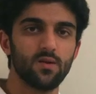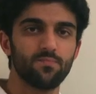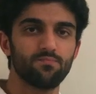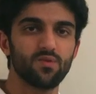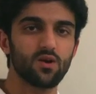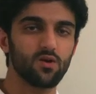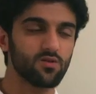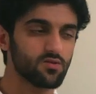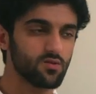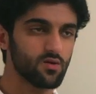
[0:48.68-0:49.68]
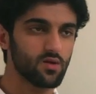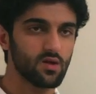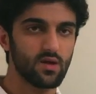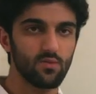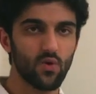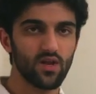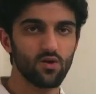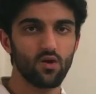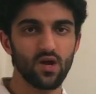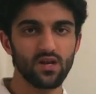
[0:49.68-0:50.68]
because when
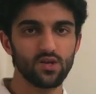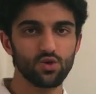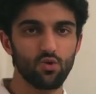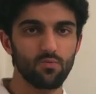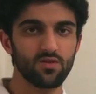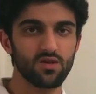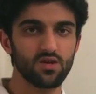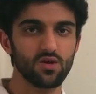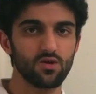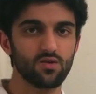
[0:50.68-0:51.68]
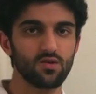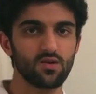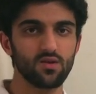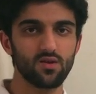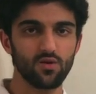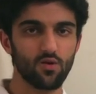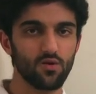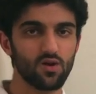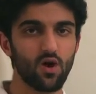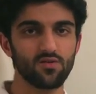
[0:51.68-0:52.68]
you're in a short position, your
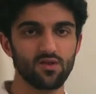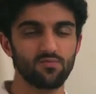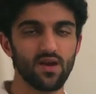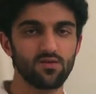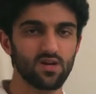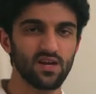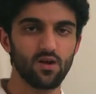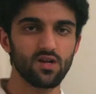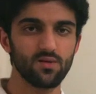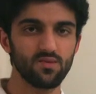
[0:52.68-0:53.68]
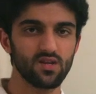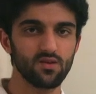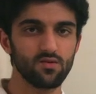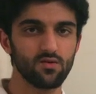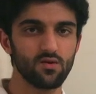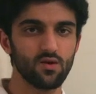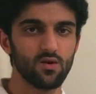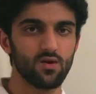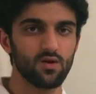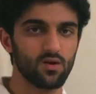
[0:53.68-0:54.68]
loss is basically unlimited.
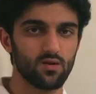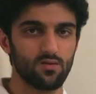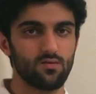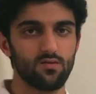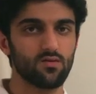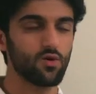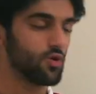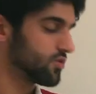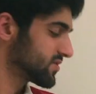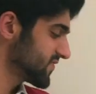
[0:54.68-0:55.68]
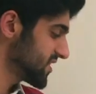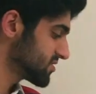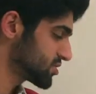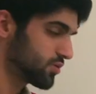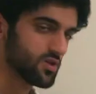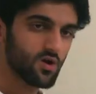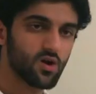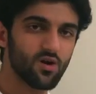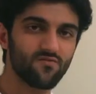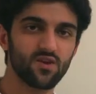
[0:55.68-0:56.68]
So these shorts are
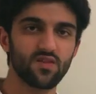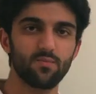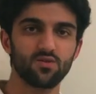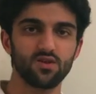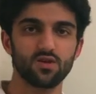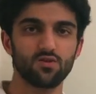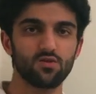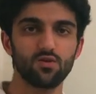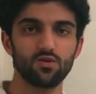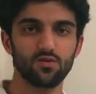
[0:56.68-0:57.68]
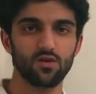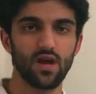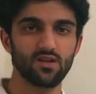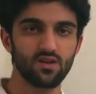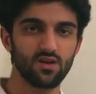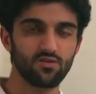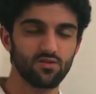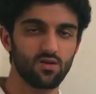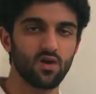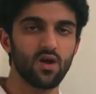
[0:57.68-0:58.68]
covering their positions due to the
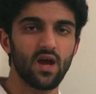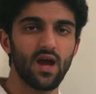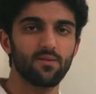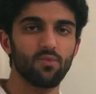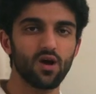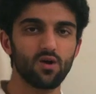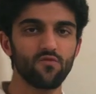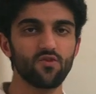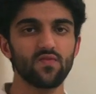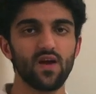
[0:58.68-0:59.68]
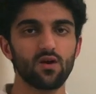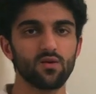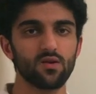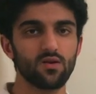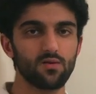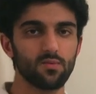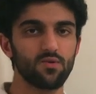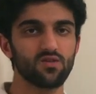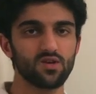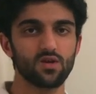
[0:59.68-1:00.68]
catalysts, and by covering their
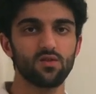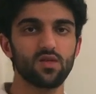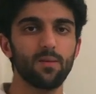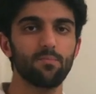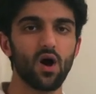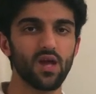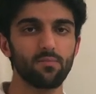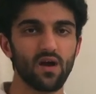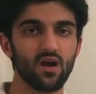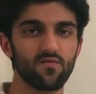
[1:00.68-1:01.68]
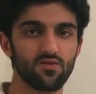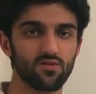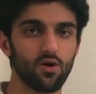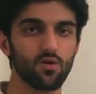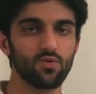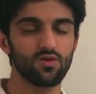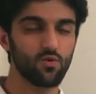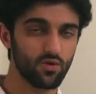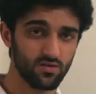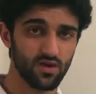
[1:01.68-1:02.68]
positions, they're buying back the stock, which
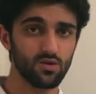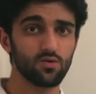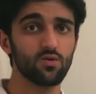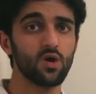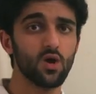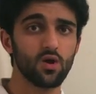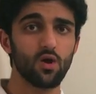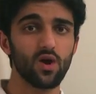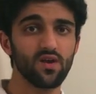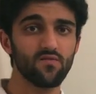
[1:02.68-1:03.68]
causes it to go even